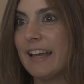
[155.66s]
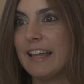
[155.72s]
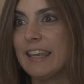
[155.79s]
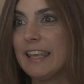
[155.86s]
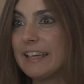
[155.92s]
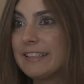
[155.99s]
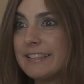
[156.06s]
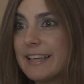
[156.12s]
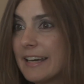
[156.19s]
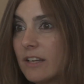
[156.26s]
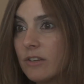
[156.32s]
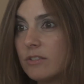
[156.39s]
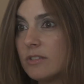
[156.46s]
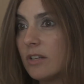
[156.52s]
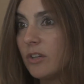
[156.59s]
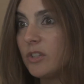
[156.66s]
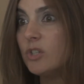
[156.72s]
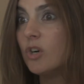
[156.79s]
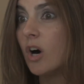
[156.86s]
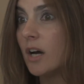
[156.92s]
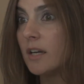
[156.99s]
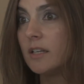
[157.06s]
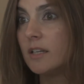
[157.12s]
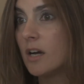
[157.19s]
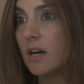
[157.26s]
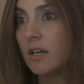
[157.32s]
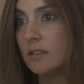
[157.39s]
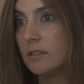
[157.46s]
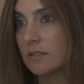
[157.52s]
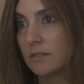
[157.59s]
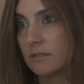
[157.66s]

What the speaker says: Like that, I could tell you on and on.